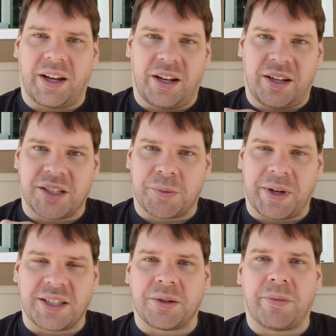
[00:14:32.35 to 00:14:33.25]
They need to
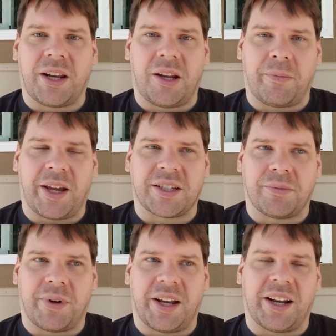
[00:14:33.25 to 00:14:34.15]
spend some money to make
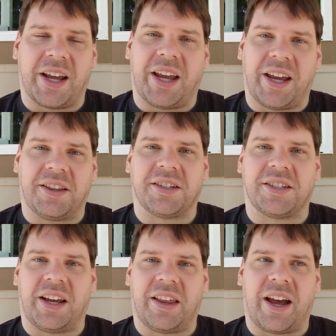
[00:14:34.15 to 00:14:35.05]
some money, and I hate to
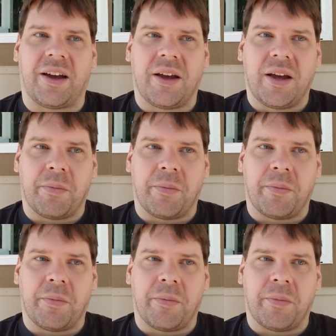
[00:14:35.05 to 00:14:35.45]
say that,